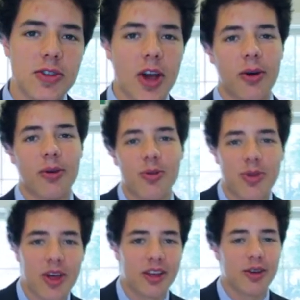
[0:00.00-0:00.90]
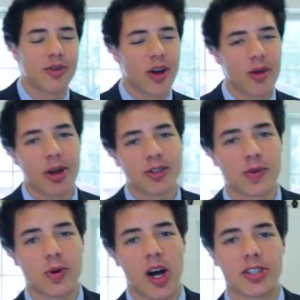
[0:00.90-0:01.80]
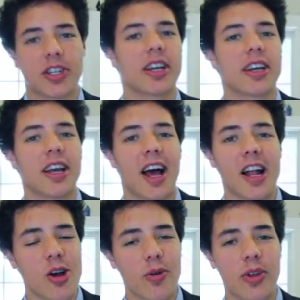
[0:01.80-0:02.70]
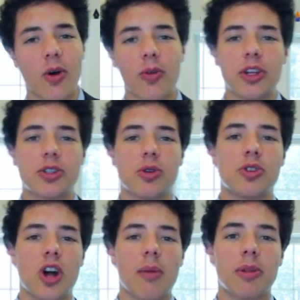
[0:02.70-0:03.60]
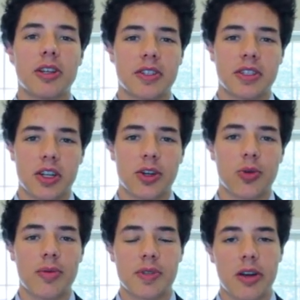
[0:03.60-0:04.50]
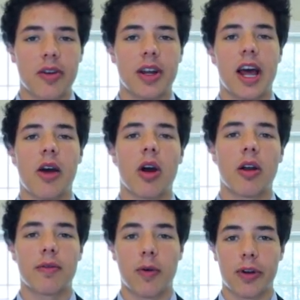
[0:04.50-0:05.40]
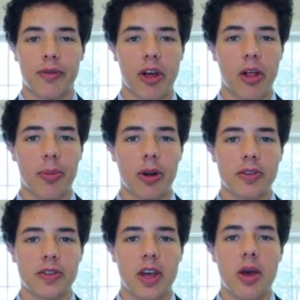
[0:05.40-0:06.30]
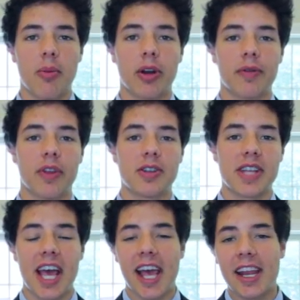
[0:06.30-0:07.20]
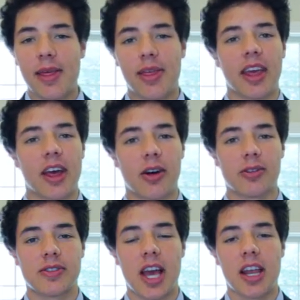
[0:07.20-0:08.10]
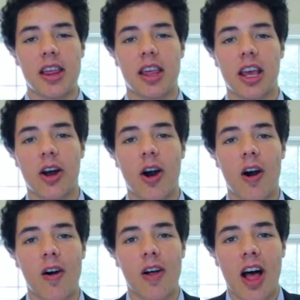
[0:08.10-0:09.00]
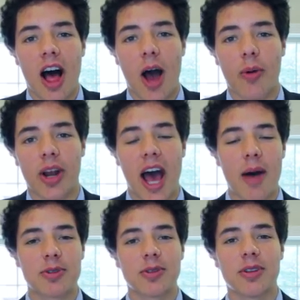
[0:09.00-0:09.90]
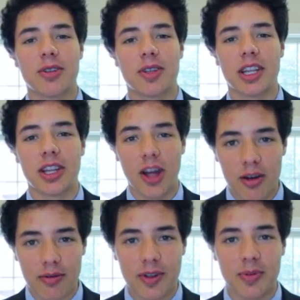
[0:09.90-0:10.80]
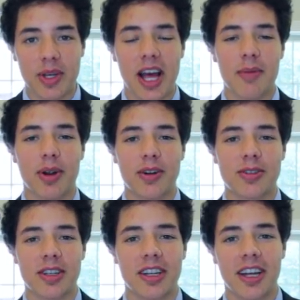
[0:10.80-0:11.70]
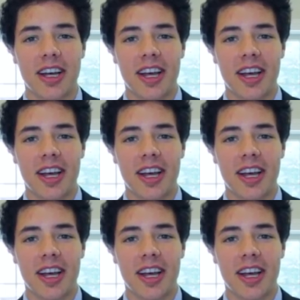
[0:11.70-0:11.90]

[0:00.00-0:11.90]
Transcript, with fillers: So, thank you very much for watching. I know the only two job listings on your website right now are for developers, but if there's anything else, anything at all, I would absolutely love to be that person.